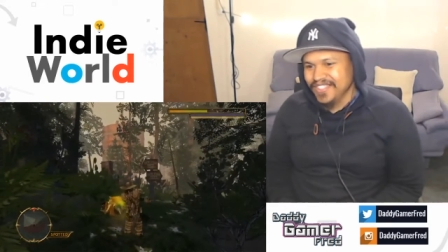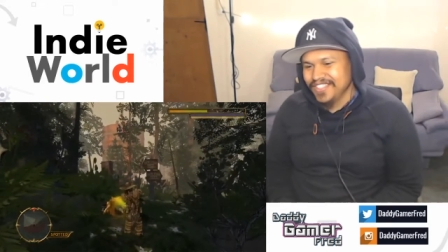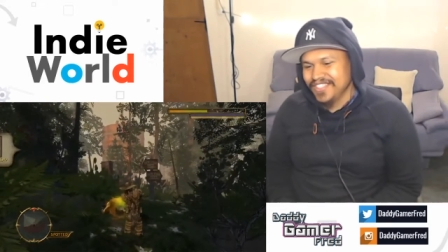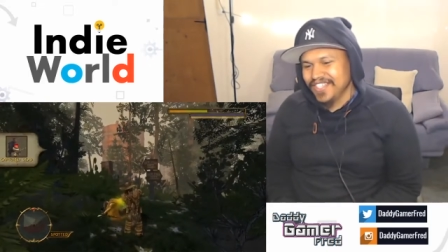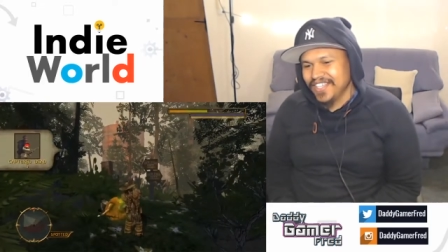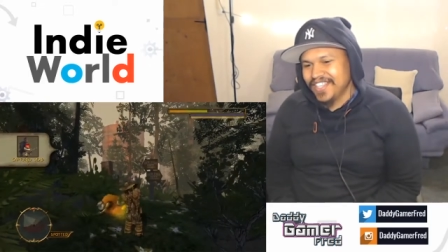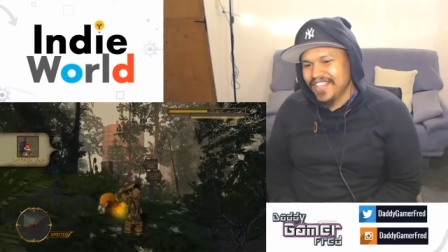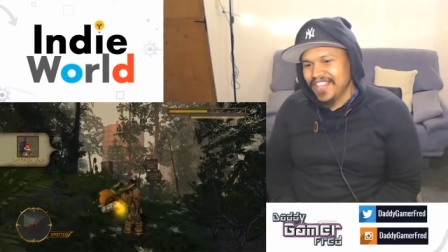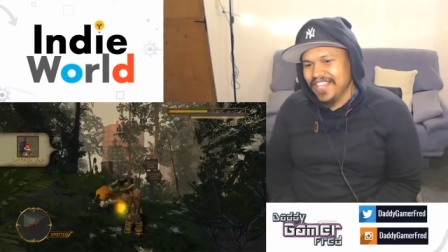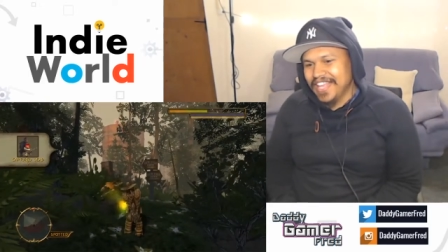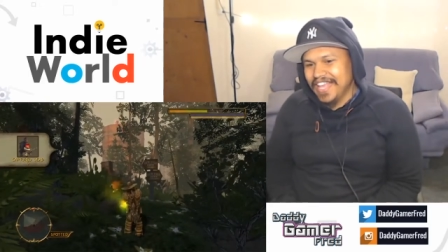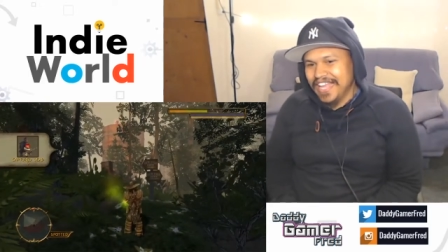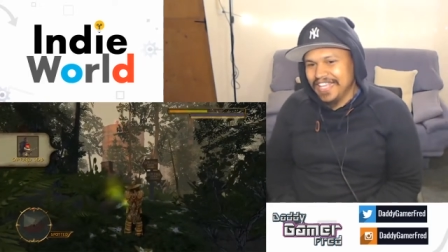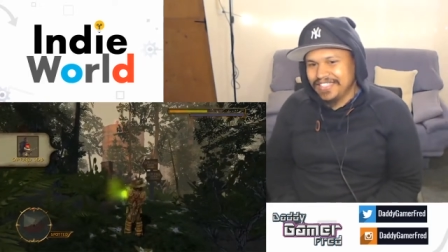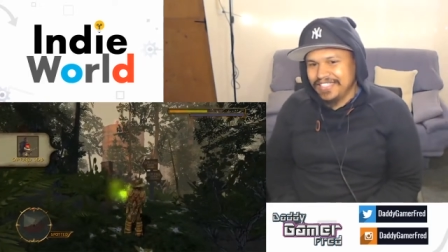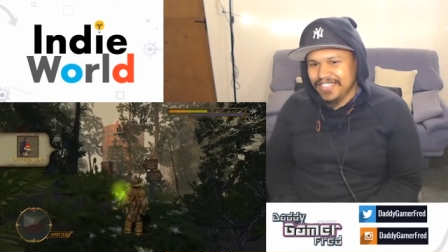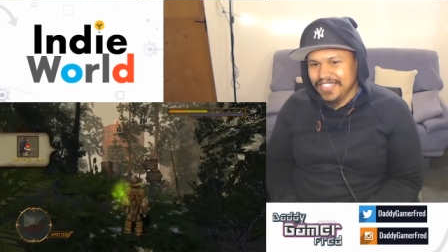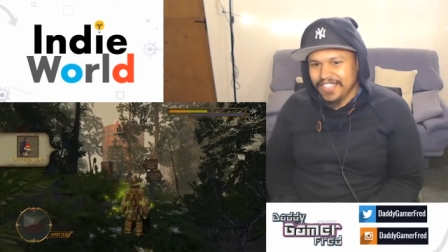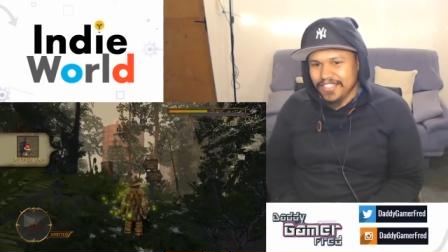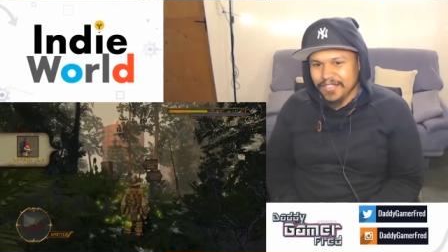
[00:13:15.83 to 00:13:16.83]
This he is a
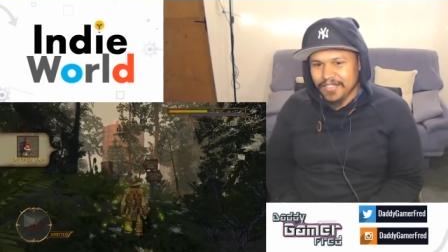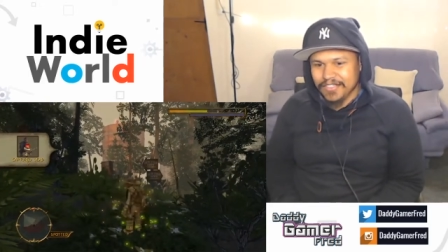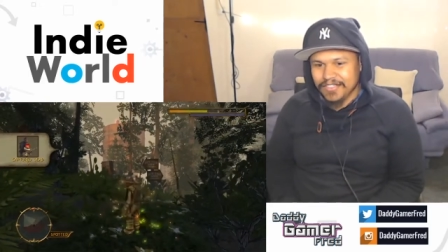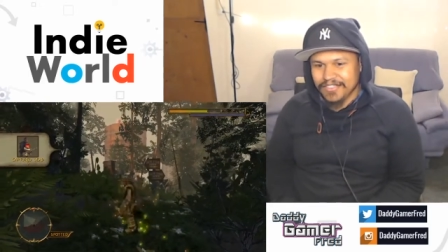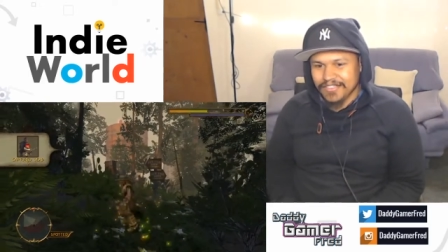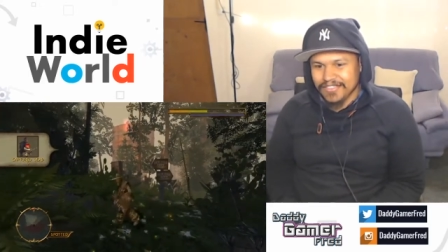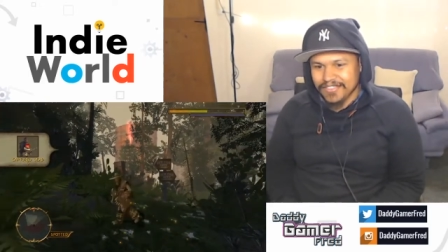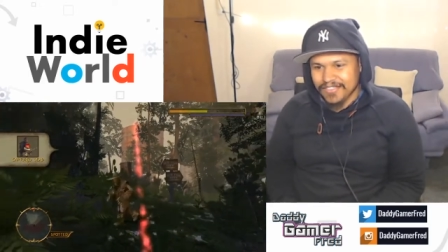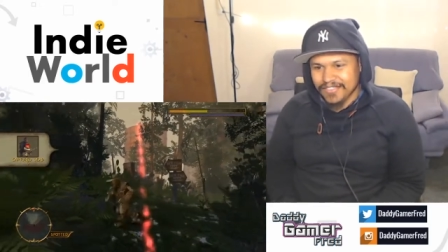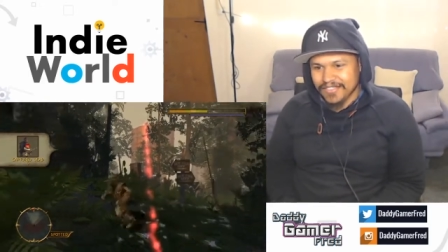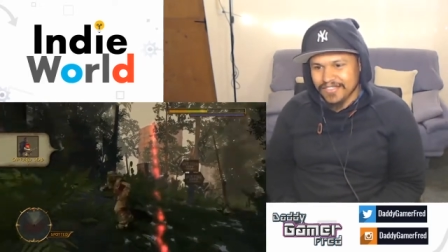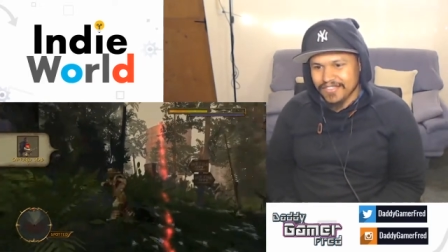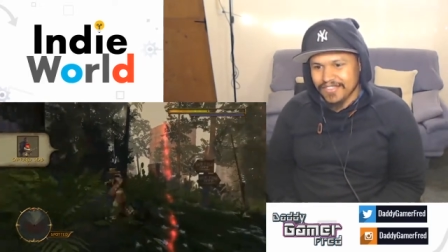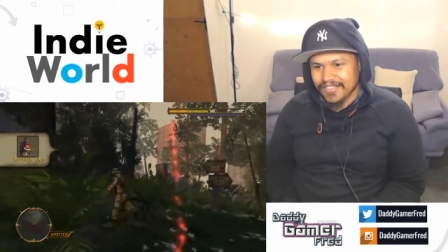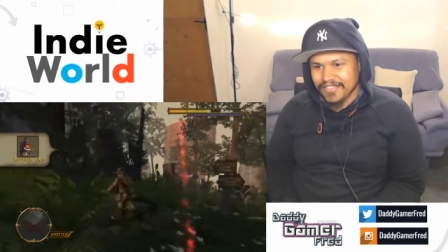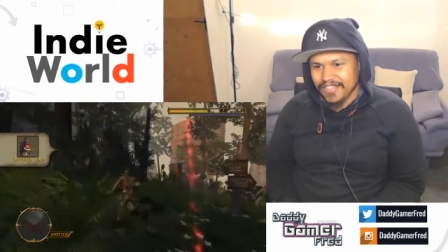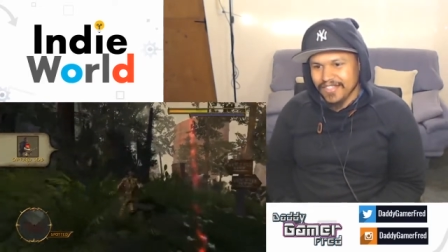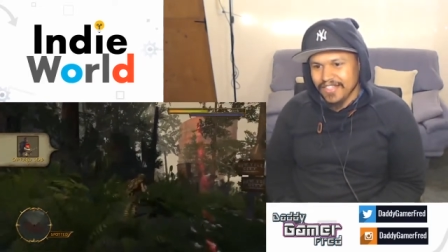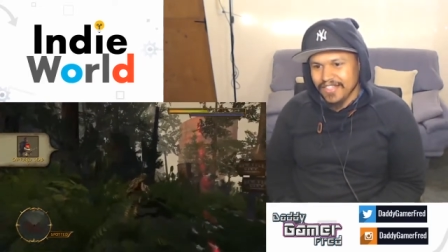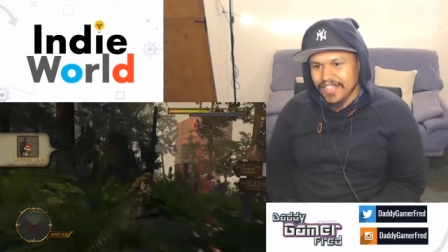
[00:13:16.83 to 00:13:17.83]
classic. Kind of
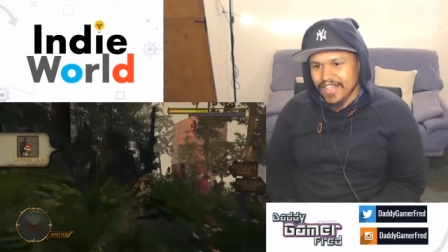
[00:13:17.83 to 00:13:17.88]
guns